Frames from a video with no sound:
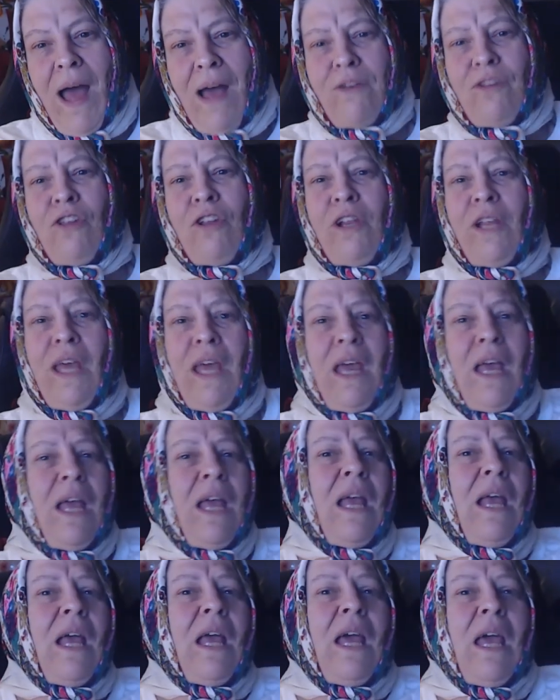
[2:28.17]
Actually,
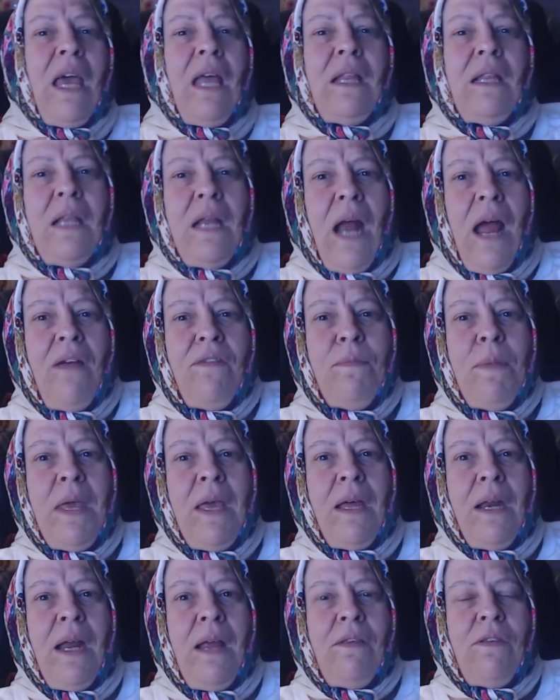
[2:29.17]
it drives
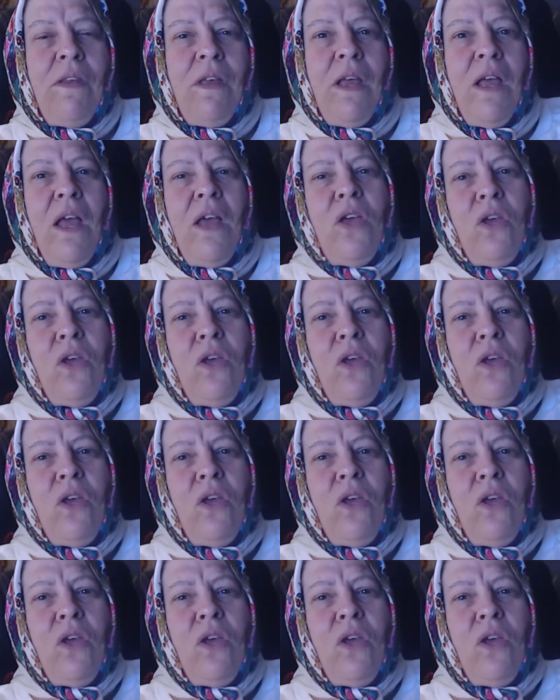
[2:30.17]
me crazy.